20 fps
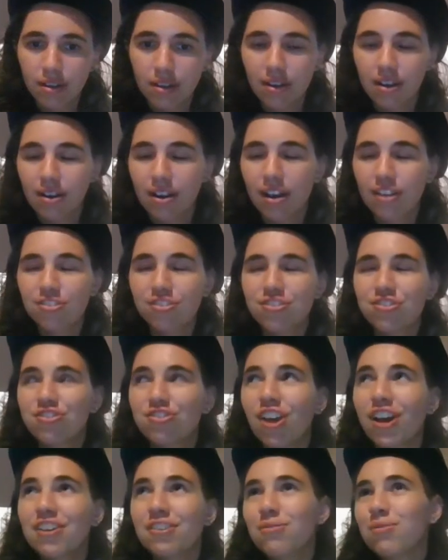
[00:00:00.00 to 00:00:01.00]
I
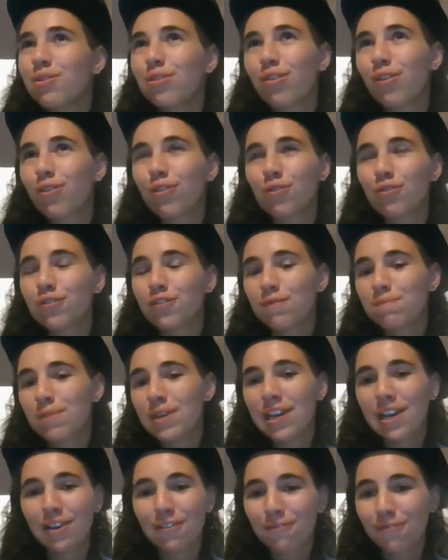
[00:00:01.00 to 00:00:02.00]
shudder at the thought of
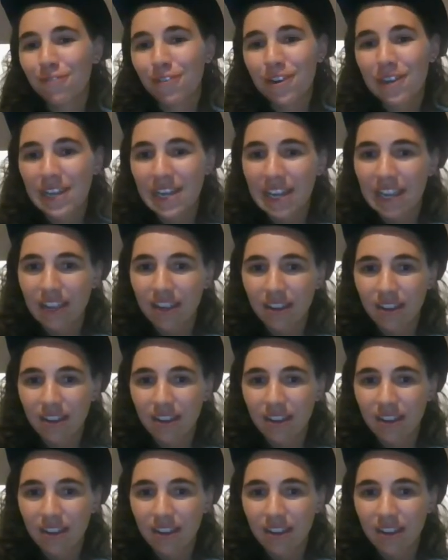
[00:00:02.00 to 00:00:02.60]
being free.